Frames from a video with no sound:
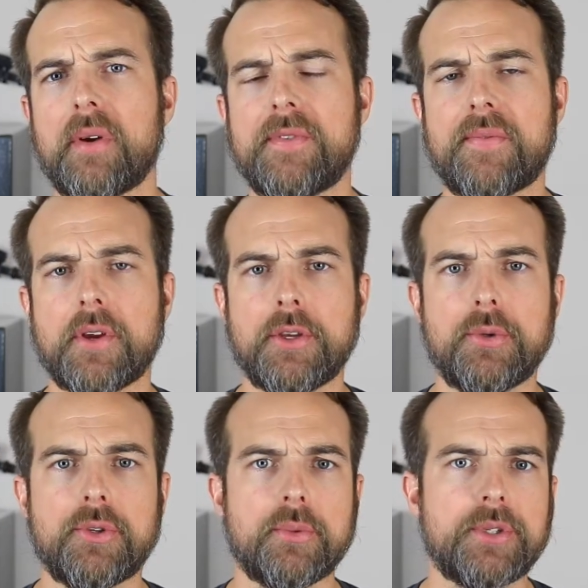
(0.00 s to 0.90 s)
of different
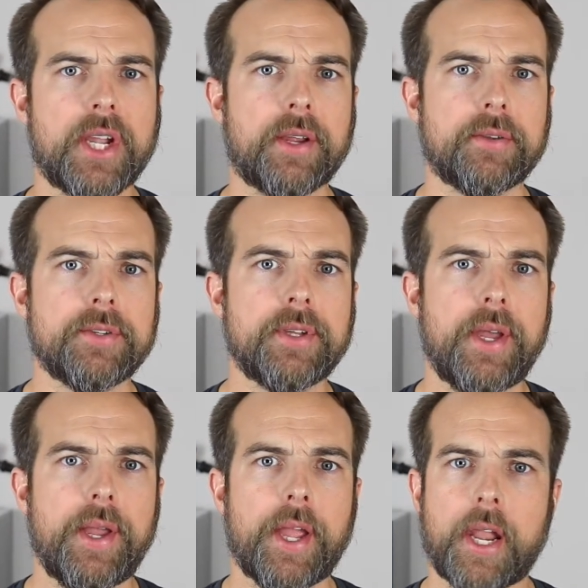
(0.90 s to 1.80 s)
YouTube channels,
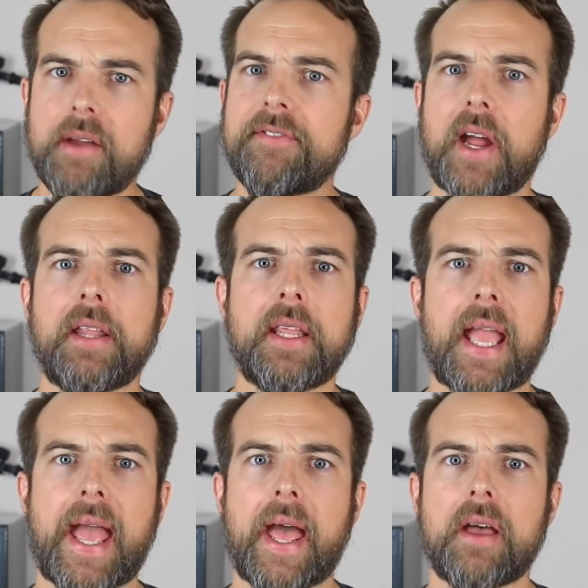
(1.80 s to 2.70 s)
and I finally
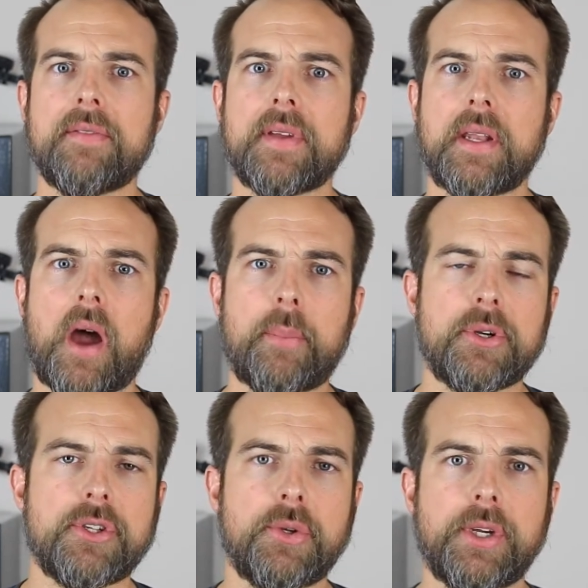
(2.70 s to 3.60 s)
have an
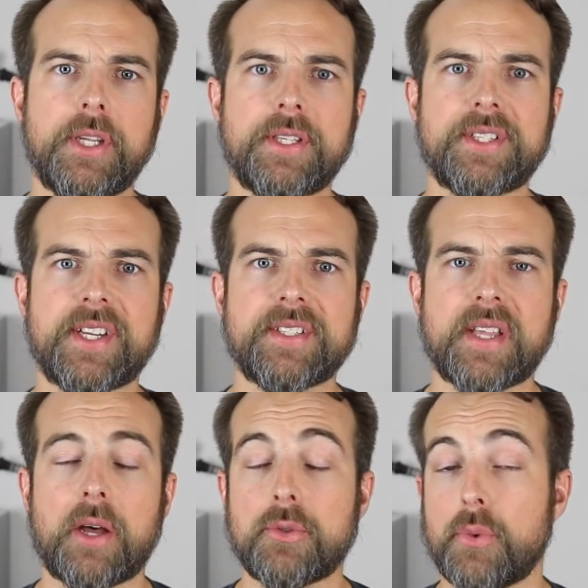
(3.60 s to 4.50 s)
opportunity to test
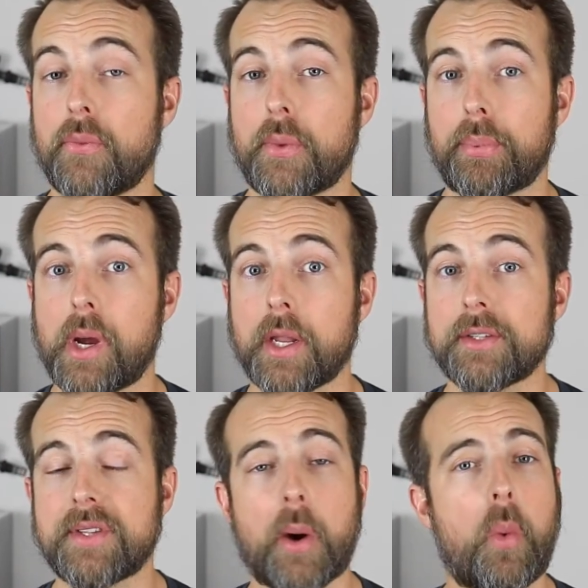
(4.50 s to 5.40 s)
out two of their
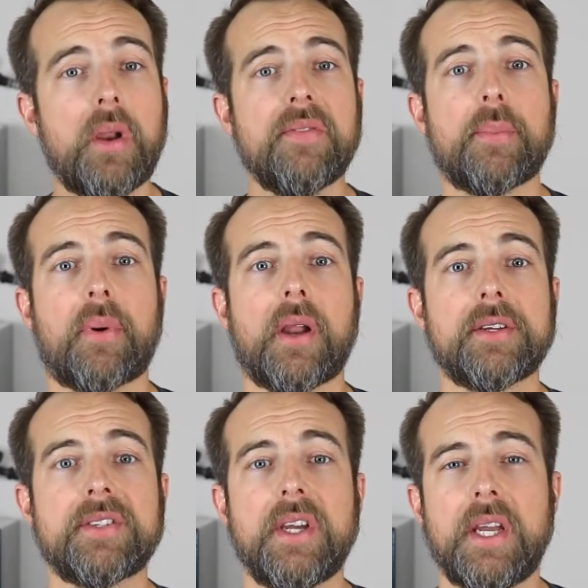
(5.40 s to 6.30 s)
products. Now, one of the
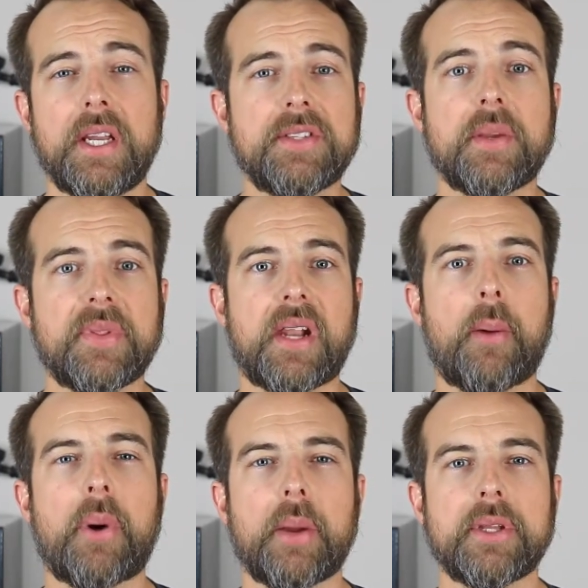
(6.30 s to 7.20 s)
products is something I'll
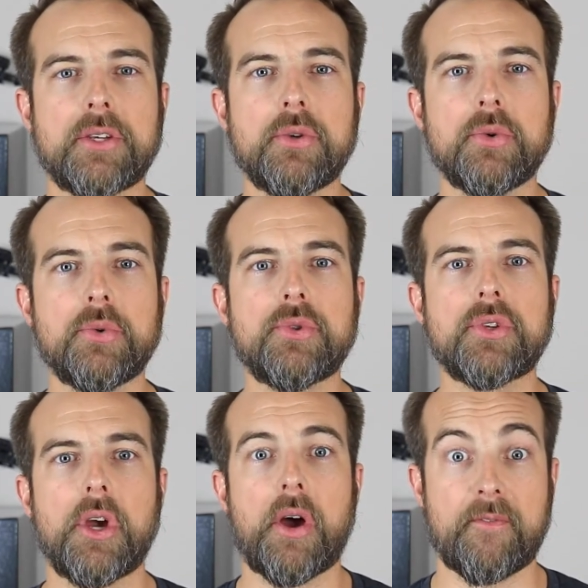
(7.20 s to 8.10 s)
probably use
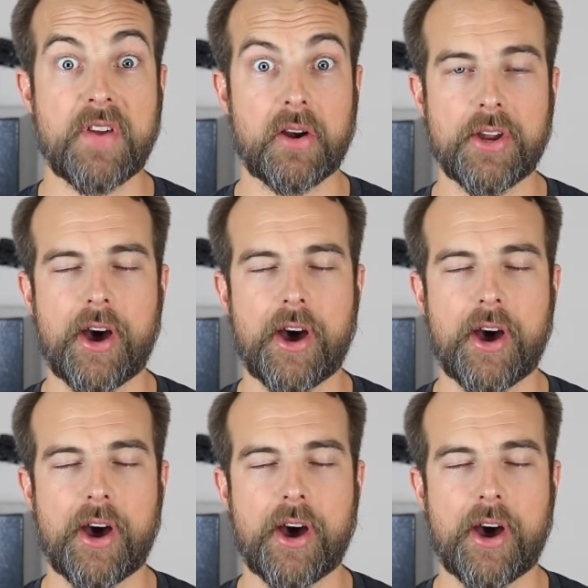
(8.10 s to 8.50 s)
very